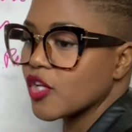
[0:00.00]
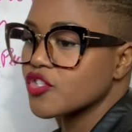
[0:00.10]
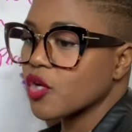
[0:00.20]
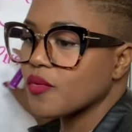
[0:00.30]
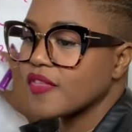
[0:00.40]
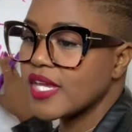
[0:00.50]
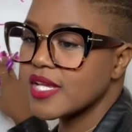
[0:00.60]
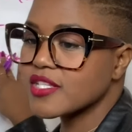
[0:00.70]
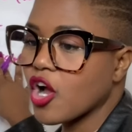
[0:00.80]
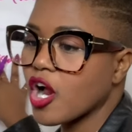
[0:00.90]
So
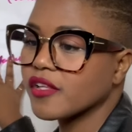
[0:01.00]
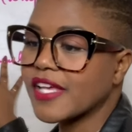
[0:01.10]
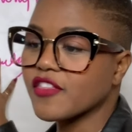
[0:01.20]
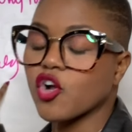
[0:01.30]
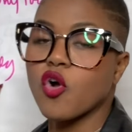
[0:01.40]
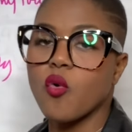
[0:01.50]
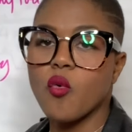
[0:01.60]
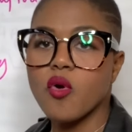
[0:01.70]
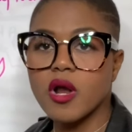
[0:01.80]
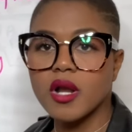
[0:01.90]
these are like the
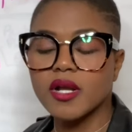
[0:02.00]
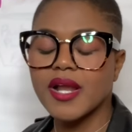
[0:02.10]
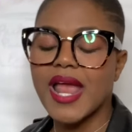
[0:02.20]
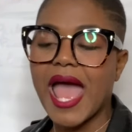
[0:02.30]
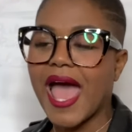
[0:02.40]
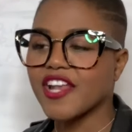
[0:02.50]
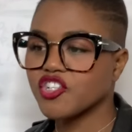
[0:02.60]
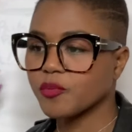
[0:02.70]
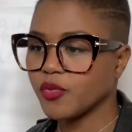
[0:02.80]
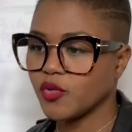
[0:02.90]
core
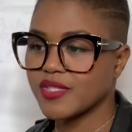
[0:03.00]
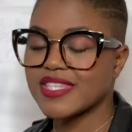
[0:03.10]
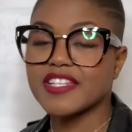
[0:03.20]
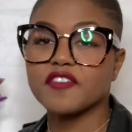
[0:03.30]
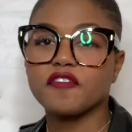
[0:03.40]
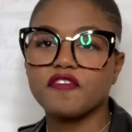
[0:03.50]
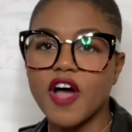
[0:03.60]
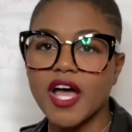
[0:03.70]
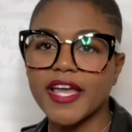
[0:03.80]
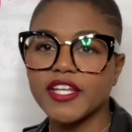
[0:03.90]
attributes that
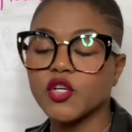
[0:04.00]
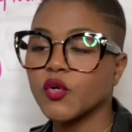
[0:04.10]
define